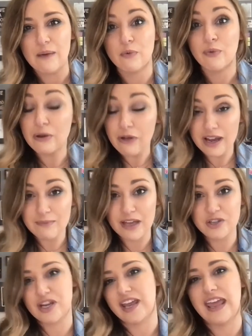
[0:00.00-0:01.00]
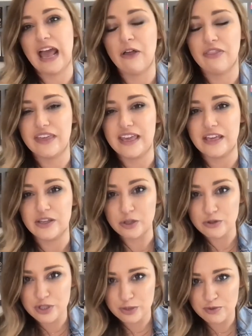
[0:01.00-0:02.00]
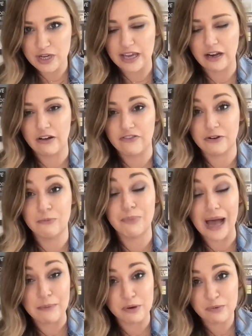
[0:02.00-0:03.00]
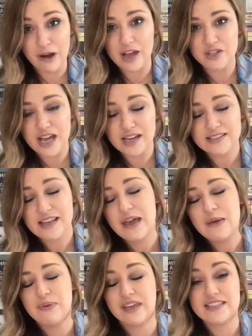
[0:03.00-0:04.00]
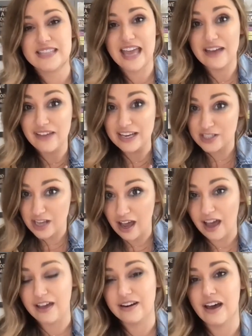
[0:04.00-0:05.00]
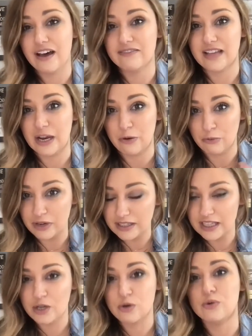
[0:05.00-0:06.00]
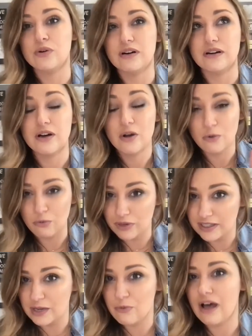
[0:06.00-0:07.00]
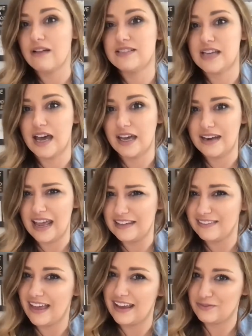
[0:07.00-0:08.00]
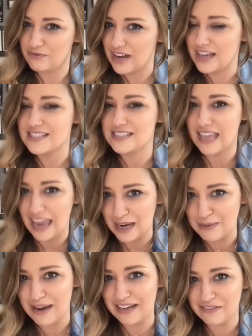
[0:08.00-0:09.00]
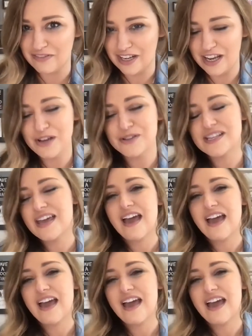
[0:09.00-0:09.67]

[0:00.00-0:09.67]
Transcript: we recommend checking out the YouTube channel for Bible Project because they have a ton of like really cool, really well done and like nicely animated videos